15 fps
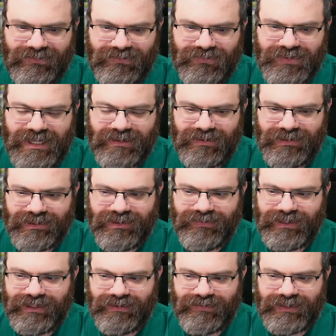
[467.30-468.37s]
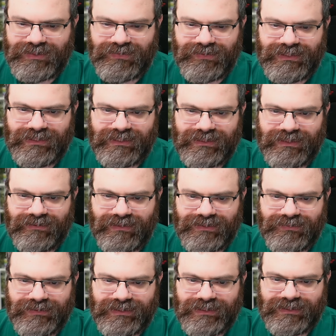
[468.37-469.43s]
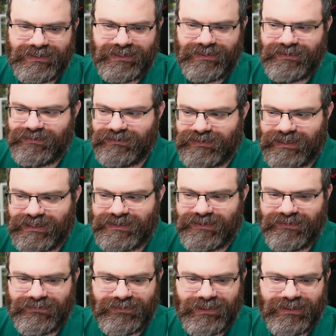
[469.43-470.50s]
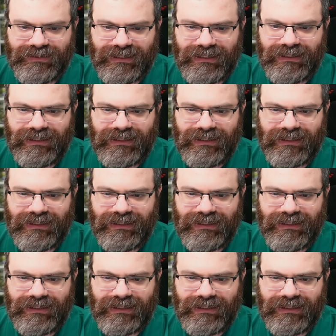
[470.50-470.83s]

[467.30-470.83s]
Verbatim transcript: Three can only go here. This three sees here, this three sees here. So that's a three.